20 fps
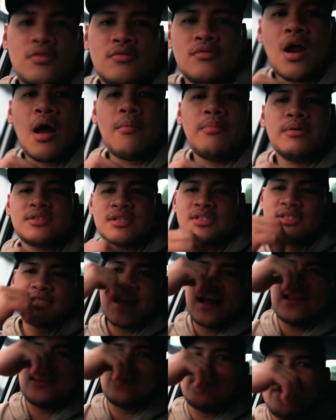Robinson's
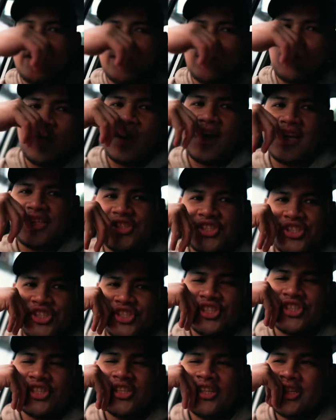Gallery to
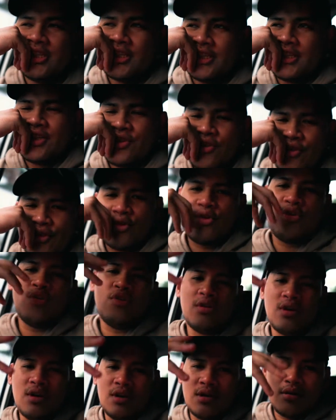watch
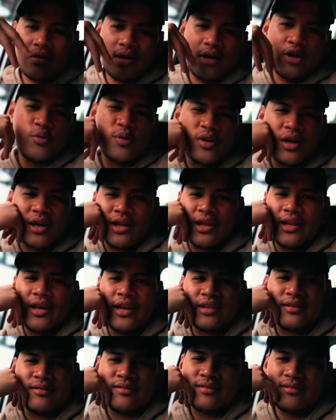Thor. I know we're kind of
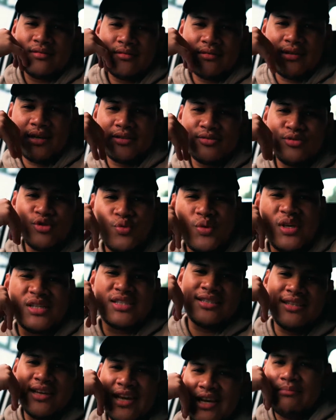late, like 2
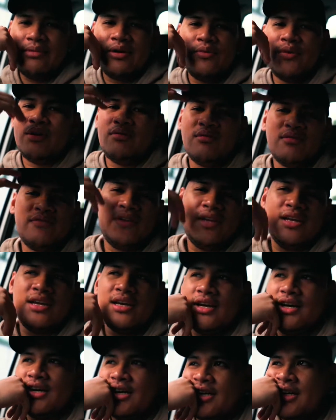weeks late, but we don't really
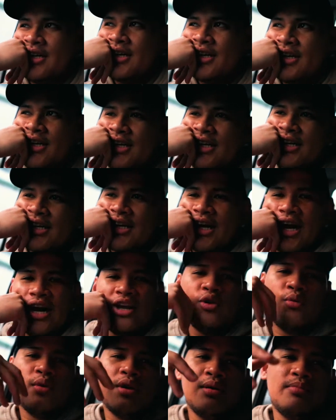care. I
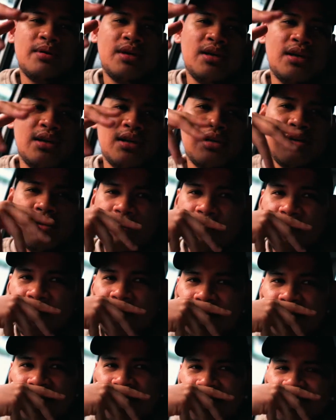don't want to be.
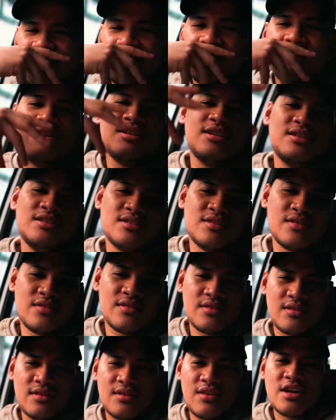
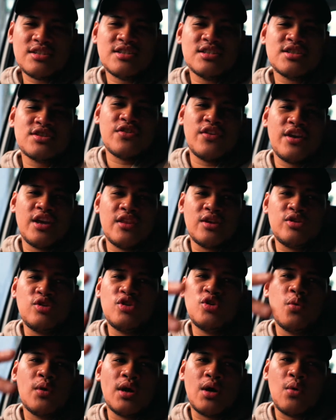There's this thing that you
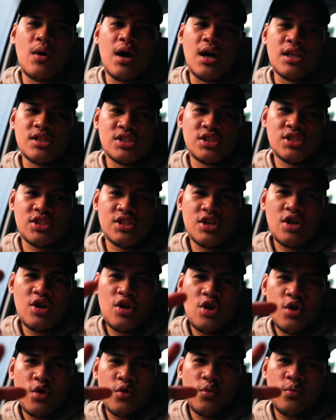don't want to watch
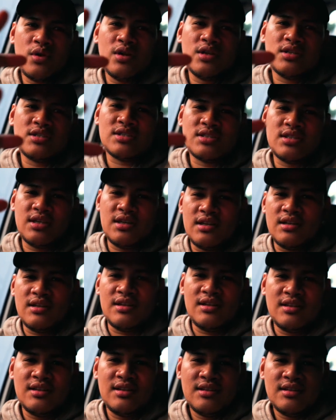when it's
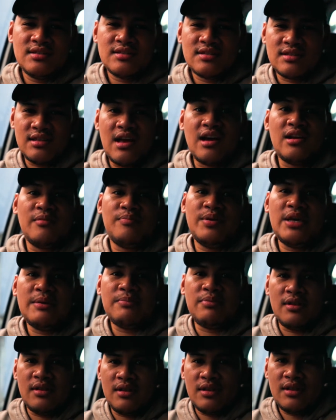still. It's a lot of
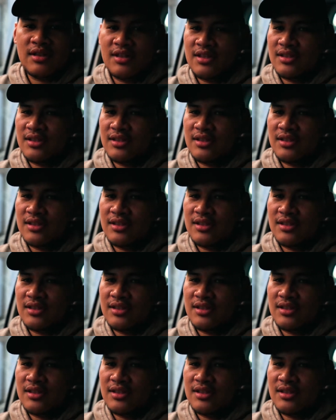people.